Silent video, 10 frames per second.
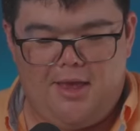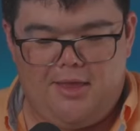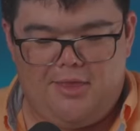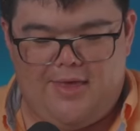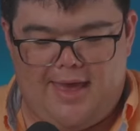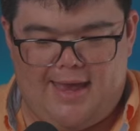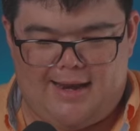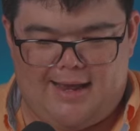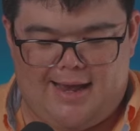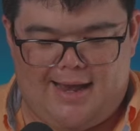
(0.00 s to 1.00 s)
that
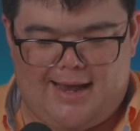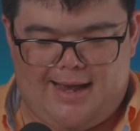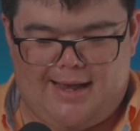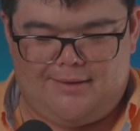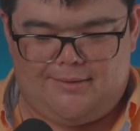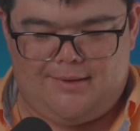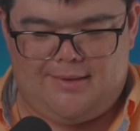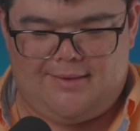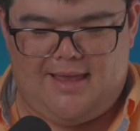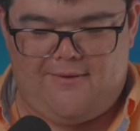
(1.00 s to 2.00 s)

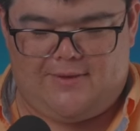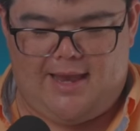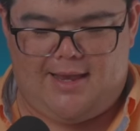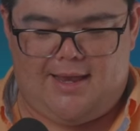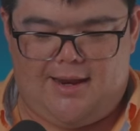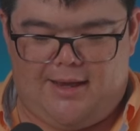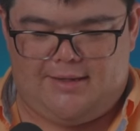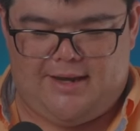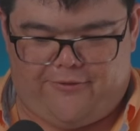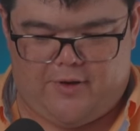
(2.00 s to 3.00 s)
they've taken a
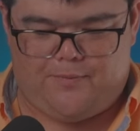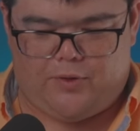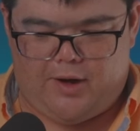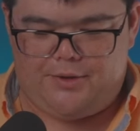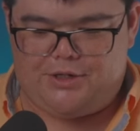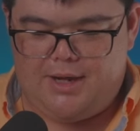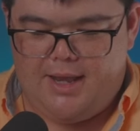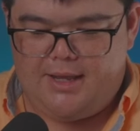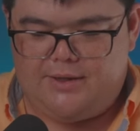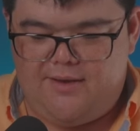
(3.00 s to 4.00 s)
different approach.
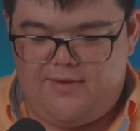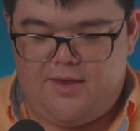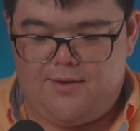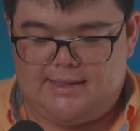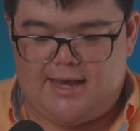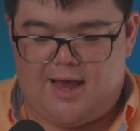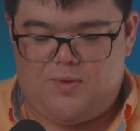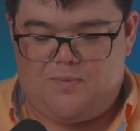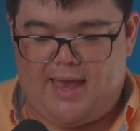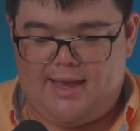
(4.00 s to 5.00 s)
So even though it's a
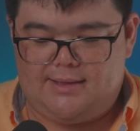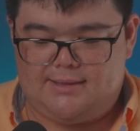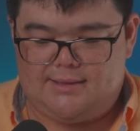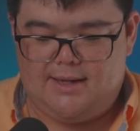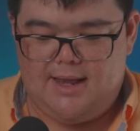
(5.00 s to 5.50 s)
copy-paste,